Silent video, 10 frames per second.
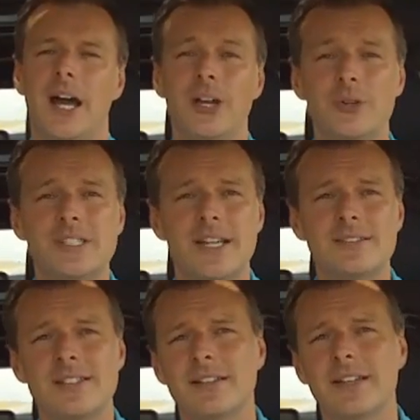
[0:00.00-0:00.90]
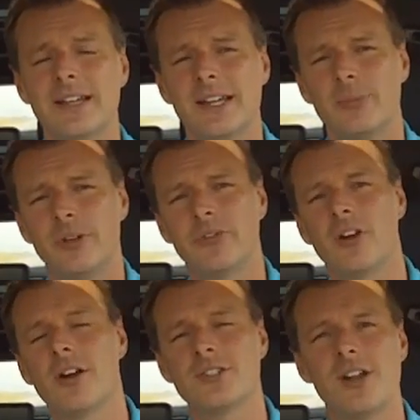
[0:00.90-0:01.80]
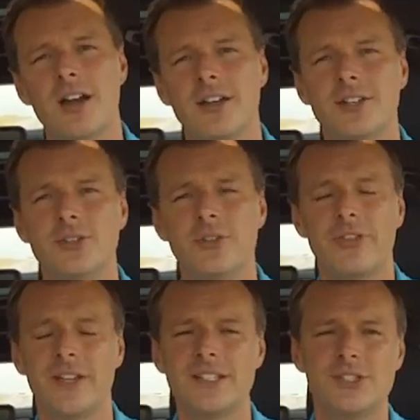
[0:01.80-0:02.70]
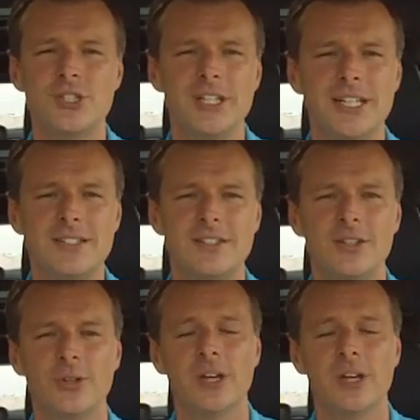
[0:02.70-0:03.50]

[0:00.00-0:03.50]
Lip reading: I know it sounds silly, but if your car is not going to do the things that you need it to do,